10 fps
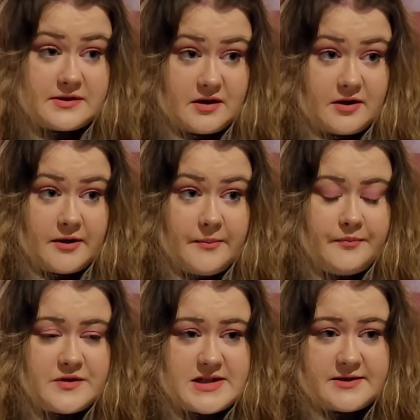the
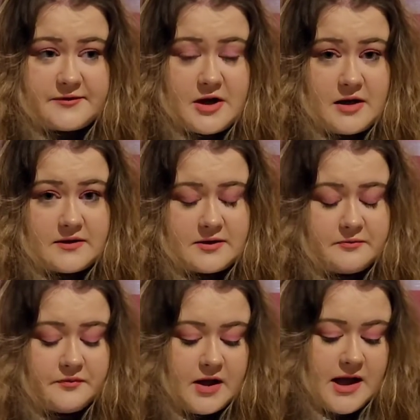time since I've got
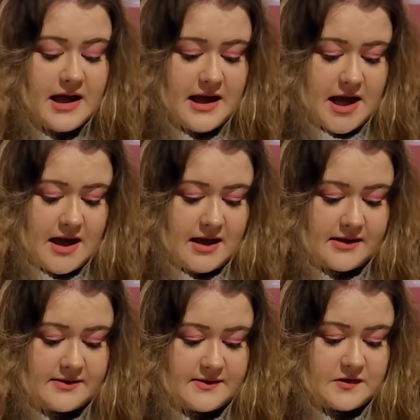them.
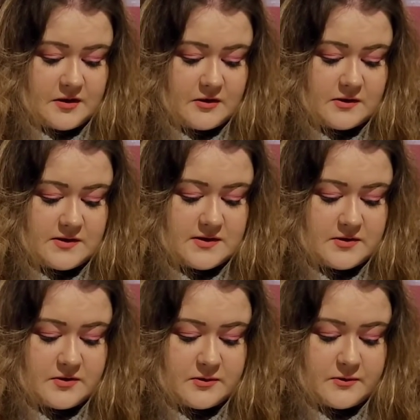And
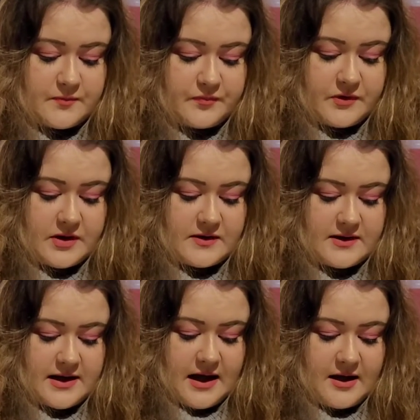also
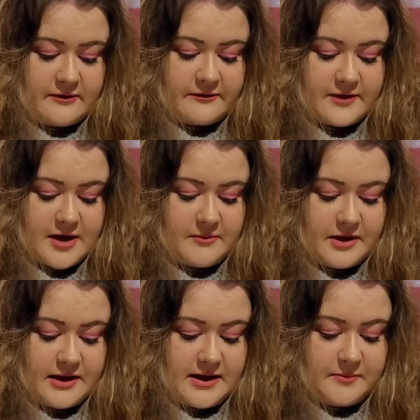they have um,
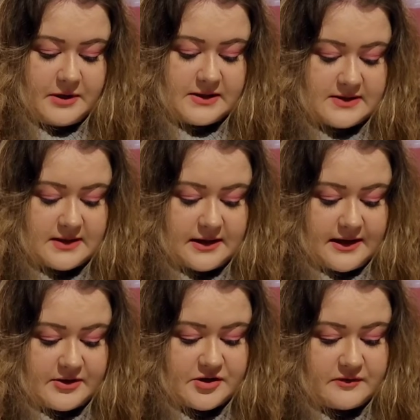an eight-piece
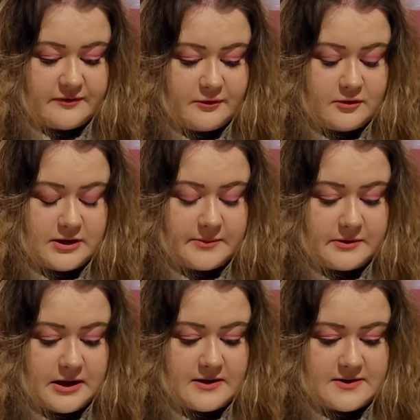collection, four
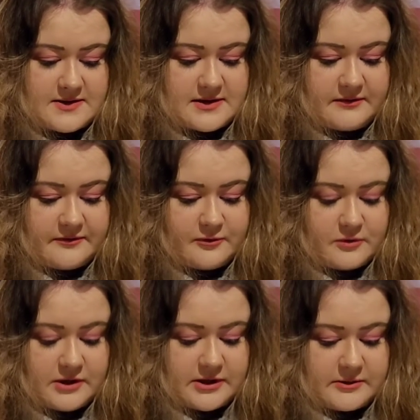lip glosses and
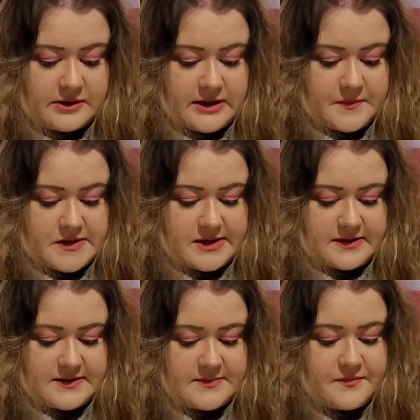four liquid
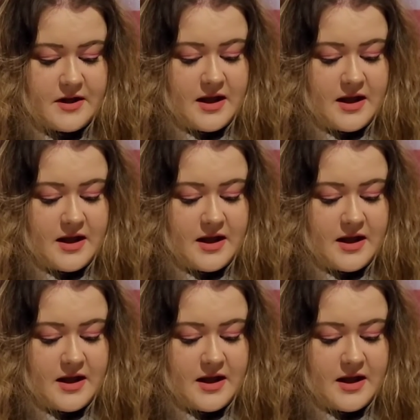lipsticks.